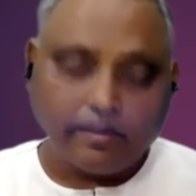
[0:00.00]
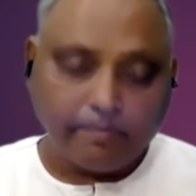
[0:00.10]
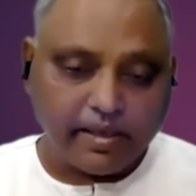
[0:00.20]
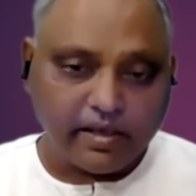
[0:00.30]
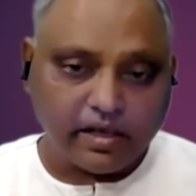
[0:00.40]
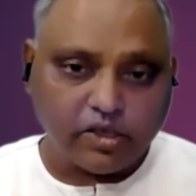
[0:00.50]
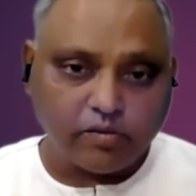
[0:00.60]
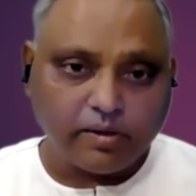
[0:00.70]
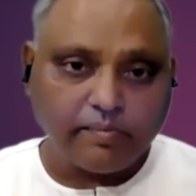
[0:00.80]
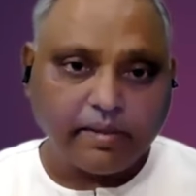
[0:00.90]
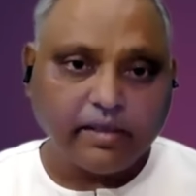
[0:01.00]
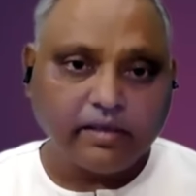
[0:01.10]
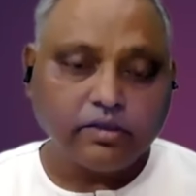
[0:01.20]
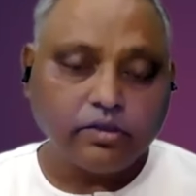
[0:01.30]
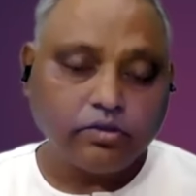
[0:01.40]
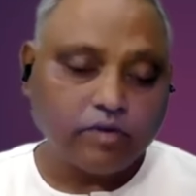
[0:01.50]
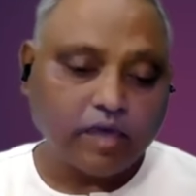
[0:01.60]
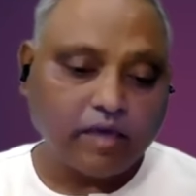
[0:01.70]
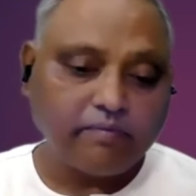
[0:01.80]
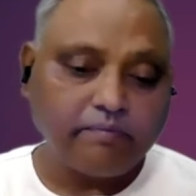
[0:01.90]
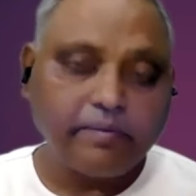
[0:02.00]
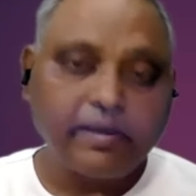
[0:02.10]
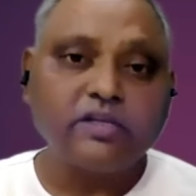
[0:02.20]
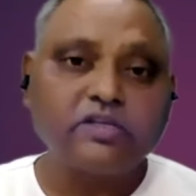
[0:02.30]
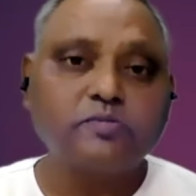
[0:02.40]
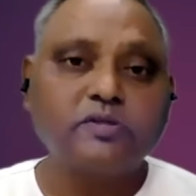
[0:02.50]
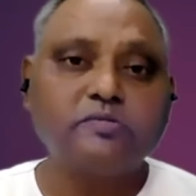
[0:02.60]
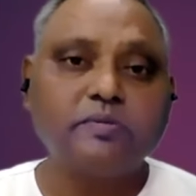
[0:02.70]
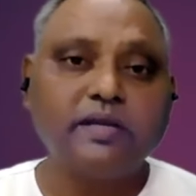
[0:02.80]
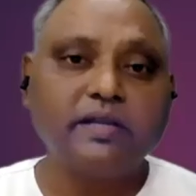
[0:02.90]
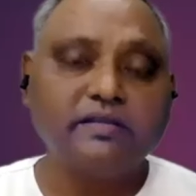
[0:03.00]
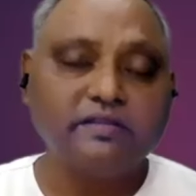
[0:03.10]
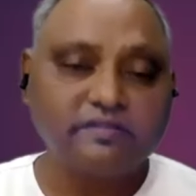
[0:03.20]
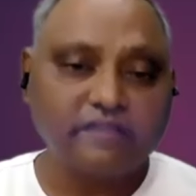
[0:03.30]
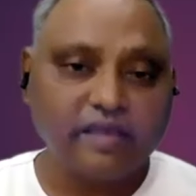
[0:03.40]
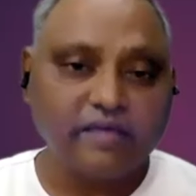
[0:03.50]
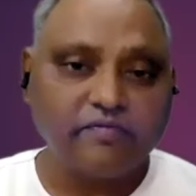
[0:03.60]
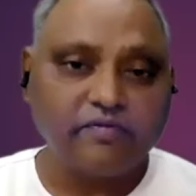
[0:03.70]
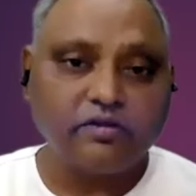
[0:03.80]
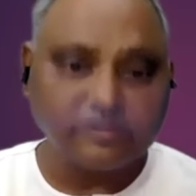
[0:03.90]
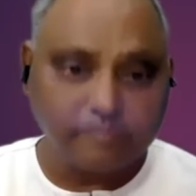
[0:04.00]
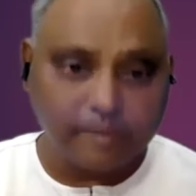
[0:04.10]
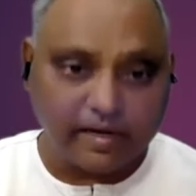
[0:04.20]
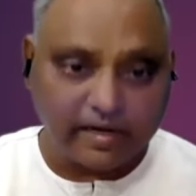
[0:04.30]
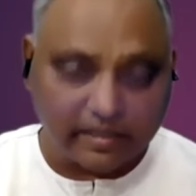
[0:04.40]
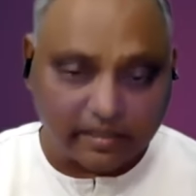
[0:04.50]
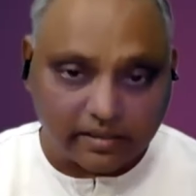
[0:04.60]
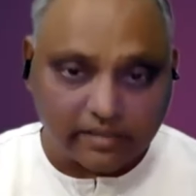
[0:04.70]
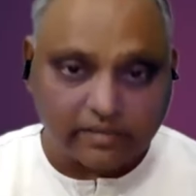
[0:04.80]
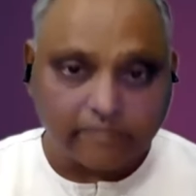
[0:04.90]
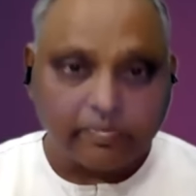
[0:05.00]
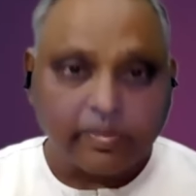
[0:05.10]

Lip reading: Being a human being, you have a bigger responsibility in this life on this planet Earth,